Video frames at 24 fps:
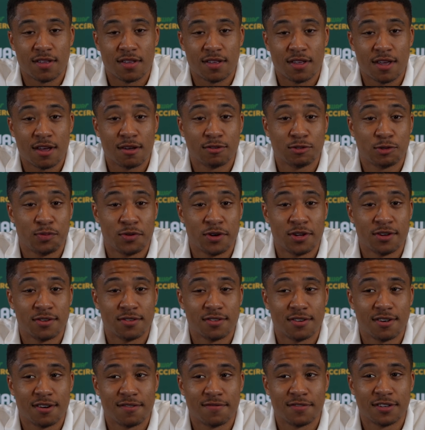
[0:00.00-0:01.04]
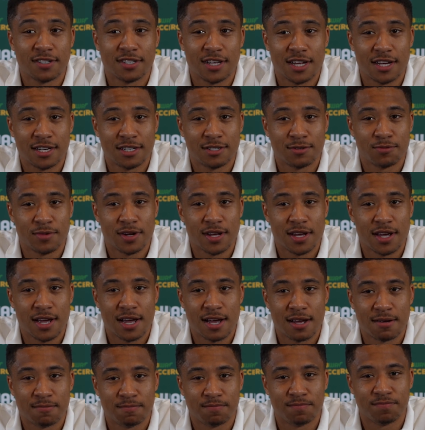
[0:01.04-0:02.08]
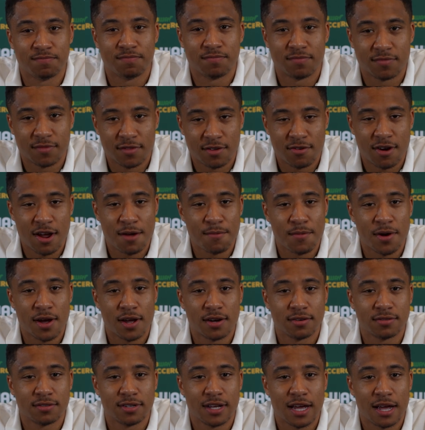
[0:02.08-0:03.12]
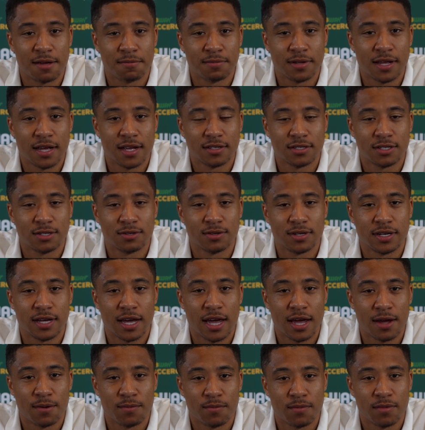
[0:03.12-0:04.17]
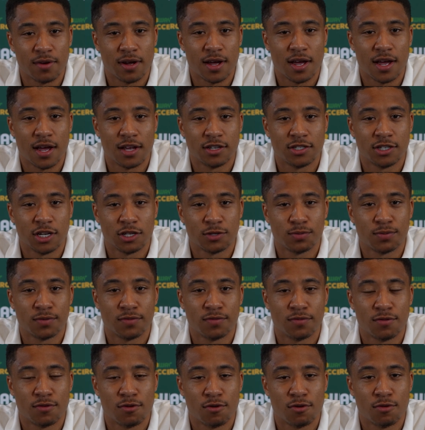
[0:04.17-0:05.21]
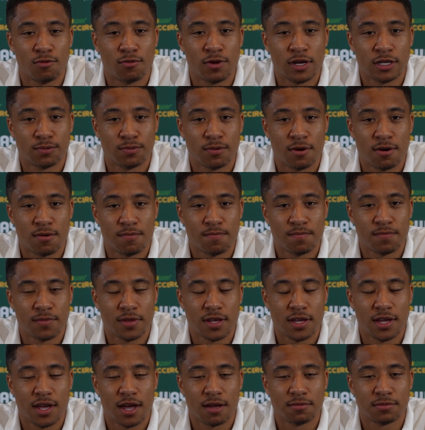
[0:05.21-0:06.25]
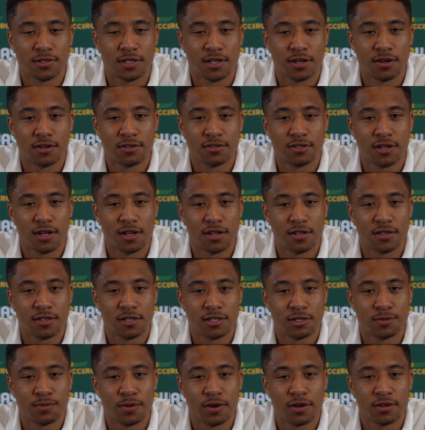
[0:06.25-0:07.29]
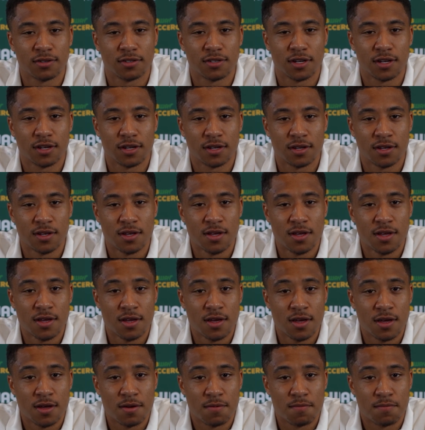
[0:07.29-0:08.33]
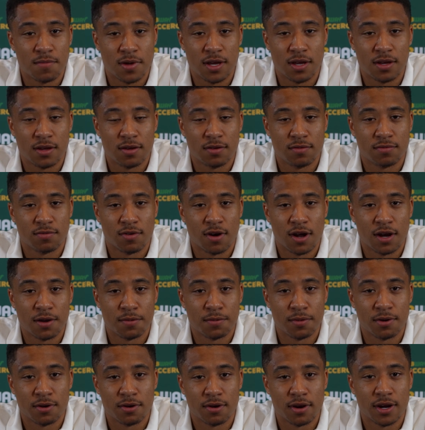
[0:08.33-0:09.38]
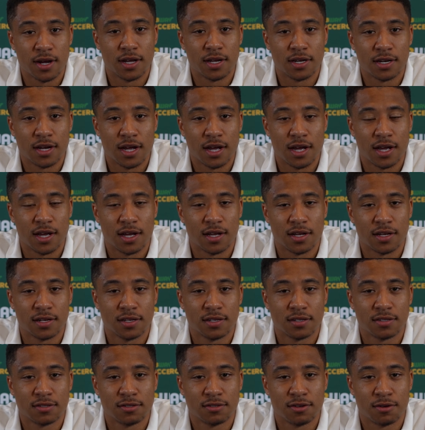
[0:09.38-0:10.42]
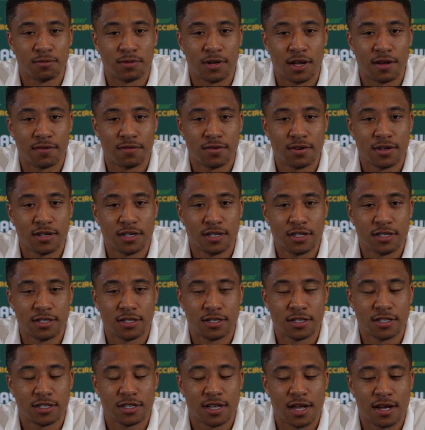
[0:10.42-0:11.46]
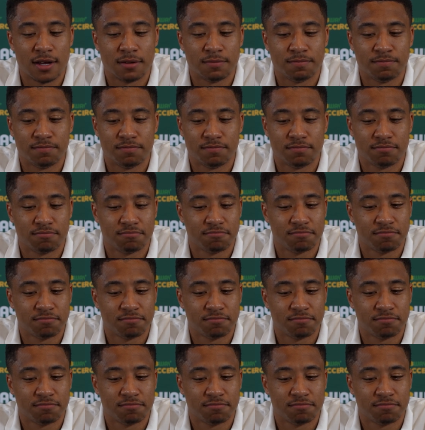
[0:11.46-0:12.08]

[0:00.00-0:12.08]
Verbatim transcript: Yeah, it was a pretty good conversation where um, Graham Arnold came down to a game uh, just before West Brom. He came to the hotel and he spoke to me, Riley McGree and uh, Tom Glover, and he just um,